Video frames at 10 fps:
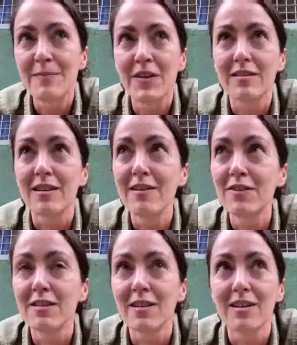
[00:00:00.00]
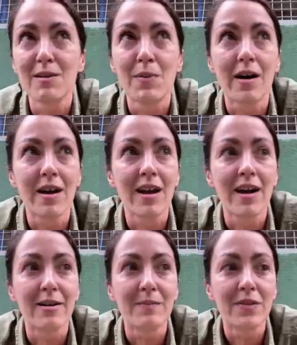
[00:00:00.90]
um, there's a lovely study
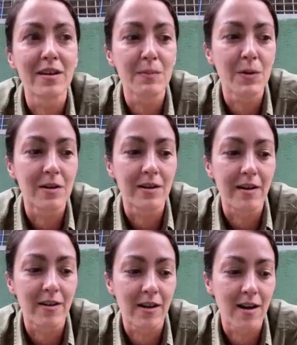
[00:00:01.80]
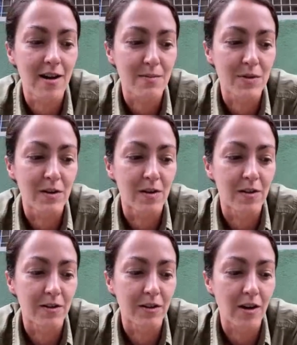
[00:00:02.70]
by um, Dick Byrne and Erica
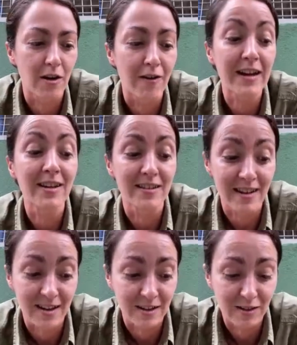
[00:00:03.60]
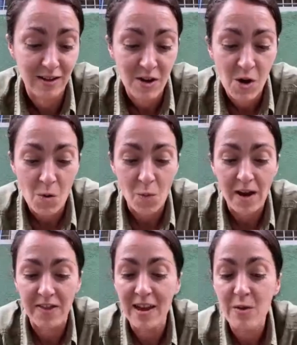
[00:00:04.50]
Cartmill on orangutans,
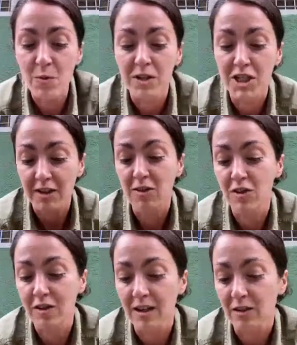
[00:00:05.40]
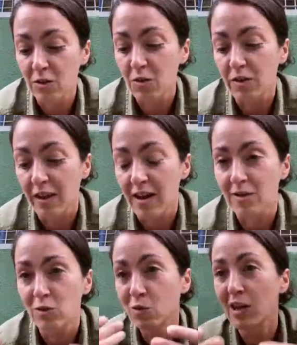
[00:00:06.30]
where they were gesturing to
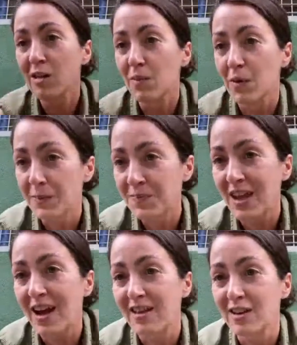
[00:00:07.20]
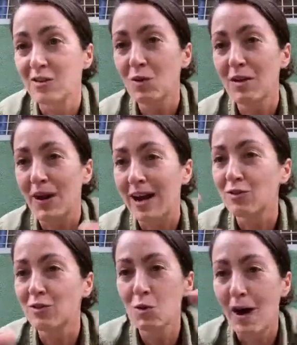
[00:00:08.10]
their zookeeper, and their zookeeper
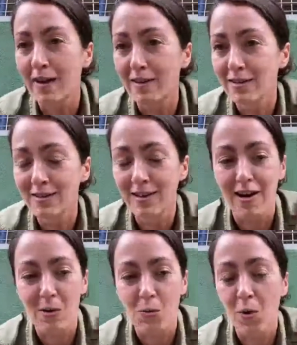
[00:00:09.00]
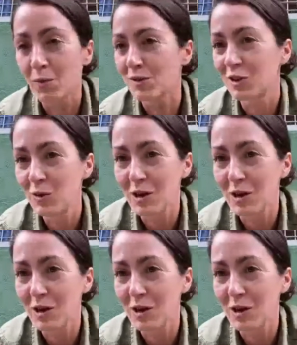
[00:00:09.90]
had two piles. Uh, one was